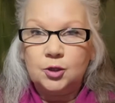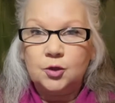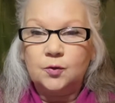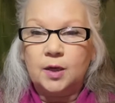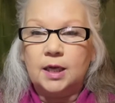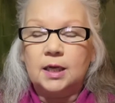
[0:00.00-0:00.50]

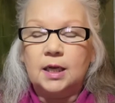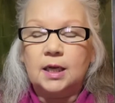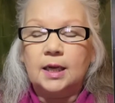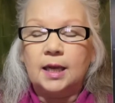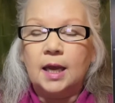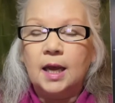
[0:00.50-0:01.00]
to it
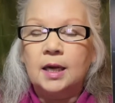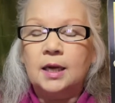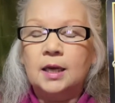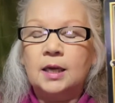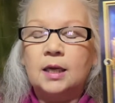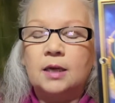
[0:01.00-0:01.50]
again.
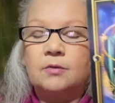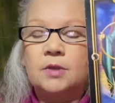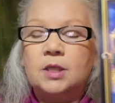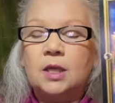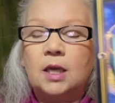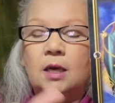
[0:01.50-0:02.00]
Like it
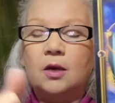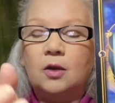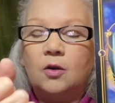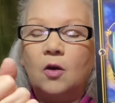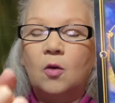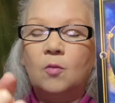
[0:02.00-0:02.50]
was like
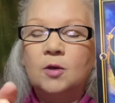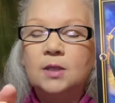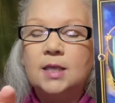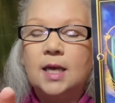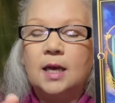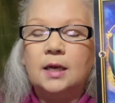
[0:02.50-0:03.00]
you almost
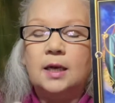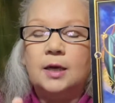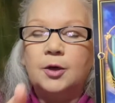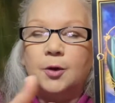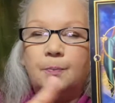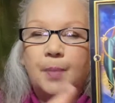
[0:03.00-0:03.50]
had it in
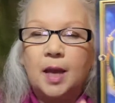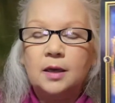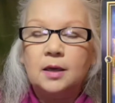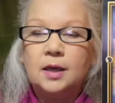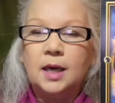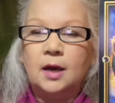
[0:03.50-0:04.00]
your bank
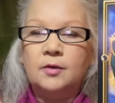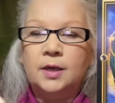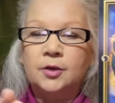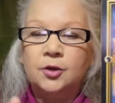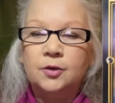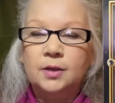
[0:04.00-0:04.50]
account,
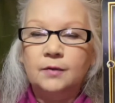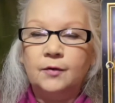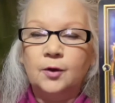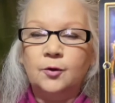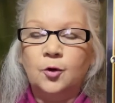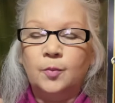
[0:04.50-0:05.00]
in your living
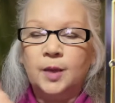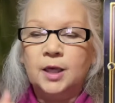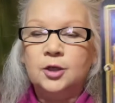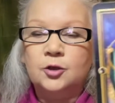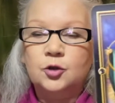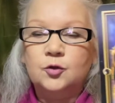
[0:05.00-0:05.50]
room, in
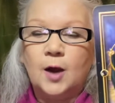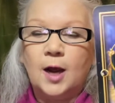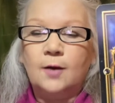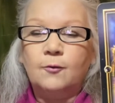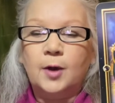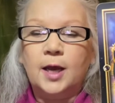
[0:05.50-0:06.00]
your
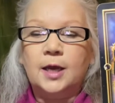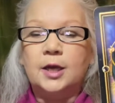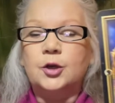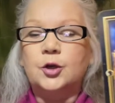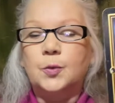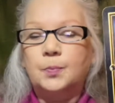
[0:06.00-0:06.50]
driveway,
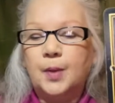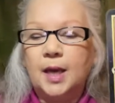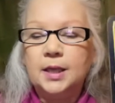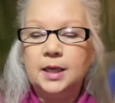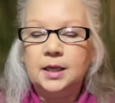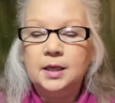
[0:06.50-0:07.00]
in your
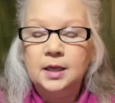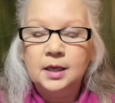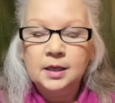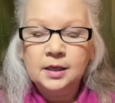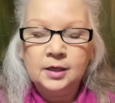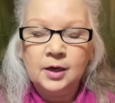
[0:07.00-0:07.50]
belly,
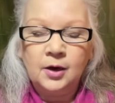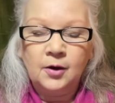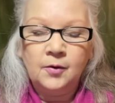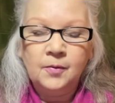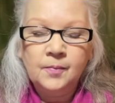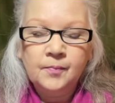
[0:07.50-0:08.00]
you
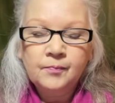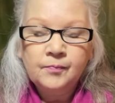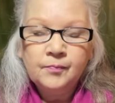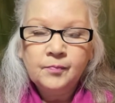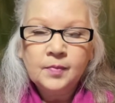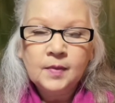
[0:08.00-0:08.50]
know,
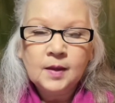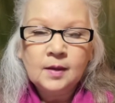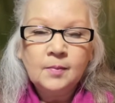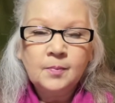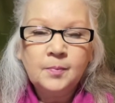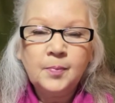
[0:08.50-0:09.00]

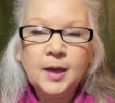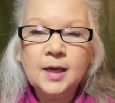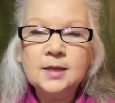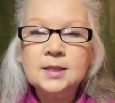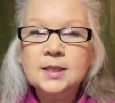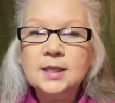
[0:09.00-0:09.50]
but
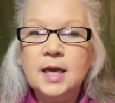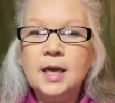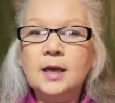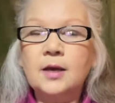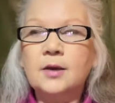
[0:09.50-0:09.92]
it's like